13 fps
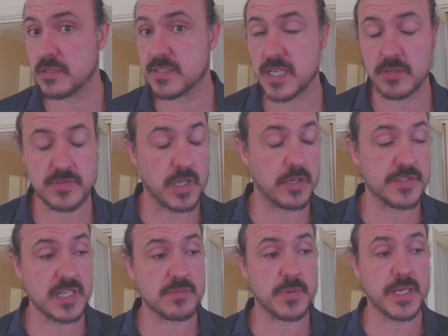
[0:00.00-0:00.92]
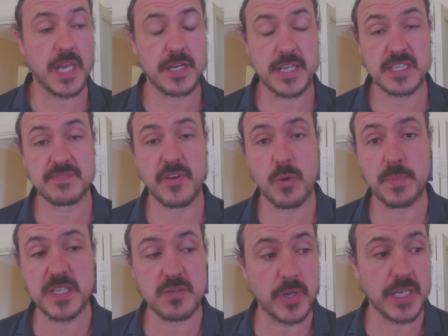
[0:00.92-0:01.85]
sells loads this weekend, has a very
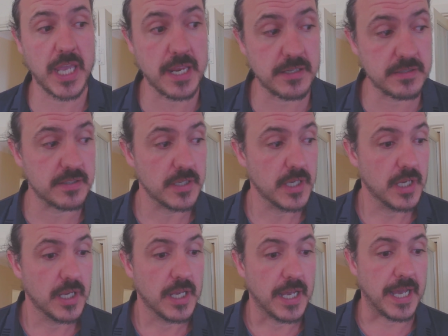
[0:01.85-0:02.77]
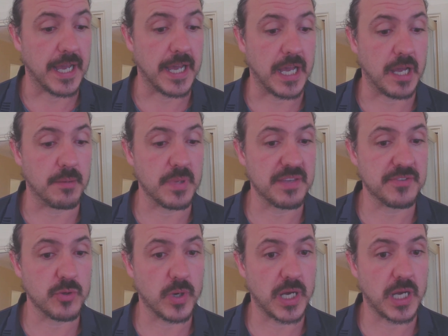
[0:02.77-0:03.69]
busy weekend. If
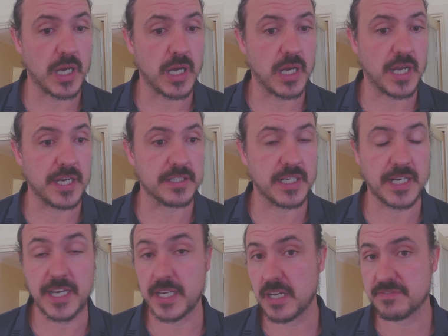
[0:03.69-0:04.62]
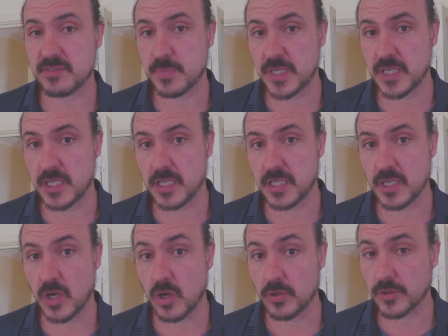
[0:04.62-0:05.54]
you are unlucky enough to be
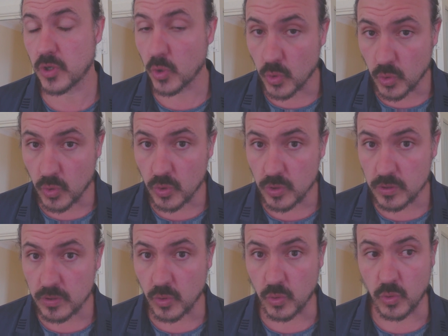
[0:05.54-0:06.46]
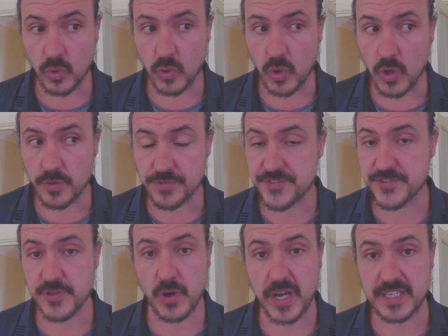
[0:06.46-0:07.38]
on call or on
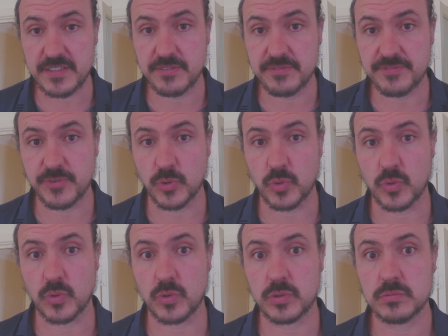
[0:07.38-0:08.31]
site for